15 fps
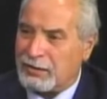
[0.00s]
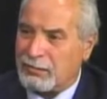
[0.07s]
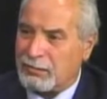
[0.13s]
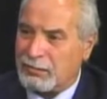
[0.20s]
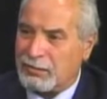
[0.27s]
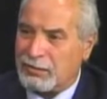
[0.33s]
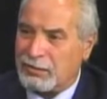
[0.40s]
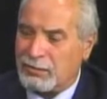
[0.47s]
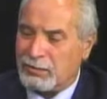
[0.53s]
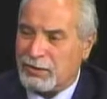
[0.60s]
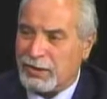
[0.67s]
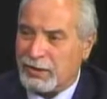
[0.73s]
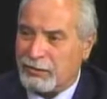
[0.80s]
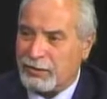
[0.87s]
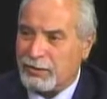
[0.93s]
to
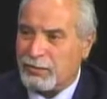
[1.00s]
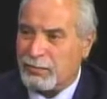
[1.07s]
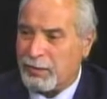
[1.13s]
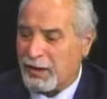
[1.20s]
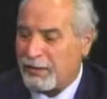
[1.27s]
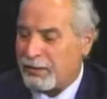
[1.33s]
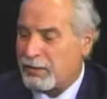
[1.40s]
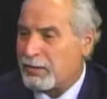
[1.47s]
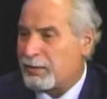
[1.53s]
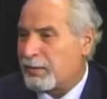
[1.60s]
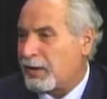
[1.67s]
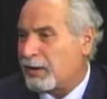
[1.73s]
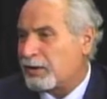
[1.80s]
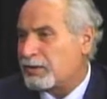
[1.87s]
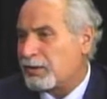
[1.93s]
delve into, but I've heard
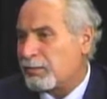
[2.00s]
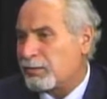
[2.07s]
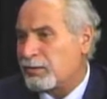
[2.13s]
about it.